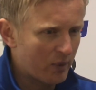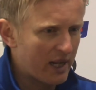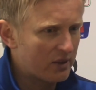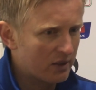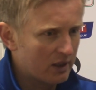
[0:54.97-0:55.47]

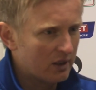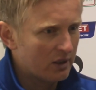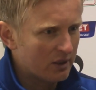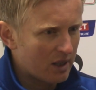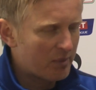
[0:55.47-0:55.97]
We had,
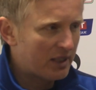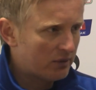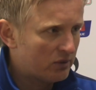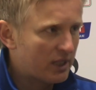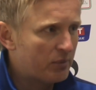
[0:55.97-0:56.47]

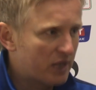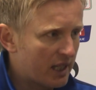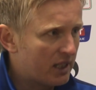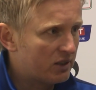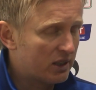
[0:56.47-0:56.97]
James
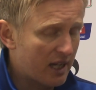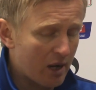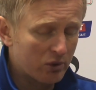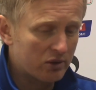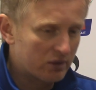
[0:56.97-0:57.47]
Hayter today.
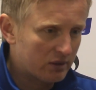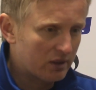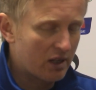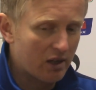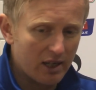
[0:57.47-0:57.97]
I was,
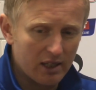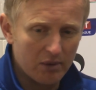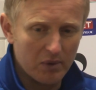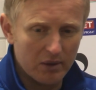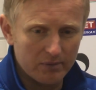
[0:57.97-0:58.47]
I had
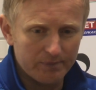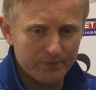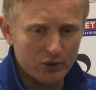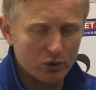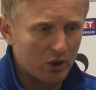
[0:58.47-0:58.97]
a
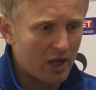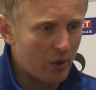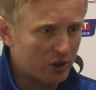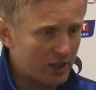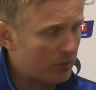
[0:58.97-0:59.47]
sort of
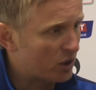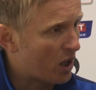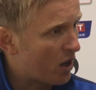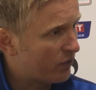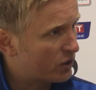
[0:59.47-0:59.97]
go at James
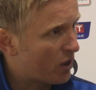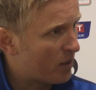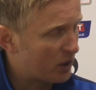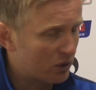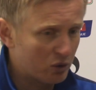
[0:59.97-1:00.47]
at half
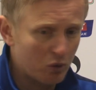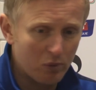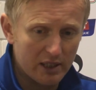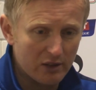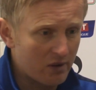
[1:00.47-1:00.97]
time because
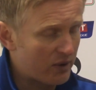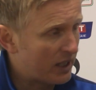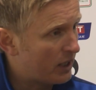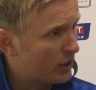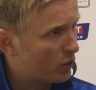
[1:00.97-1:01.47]
normally he's
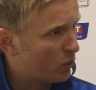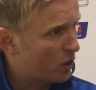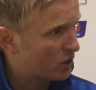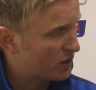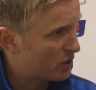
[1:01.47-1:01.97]
very clinical,
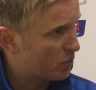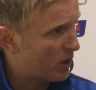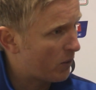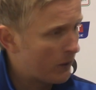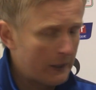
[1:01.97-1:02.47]
Gozzi as
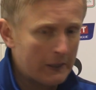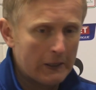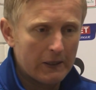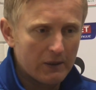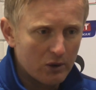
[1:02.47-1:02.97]
well.
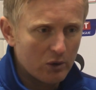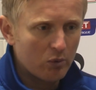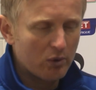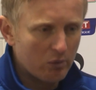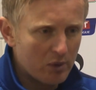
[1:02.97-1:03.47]

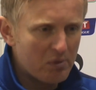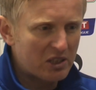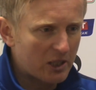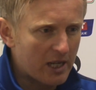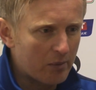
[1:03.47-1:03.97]
We missed a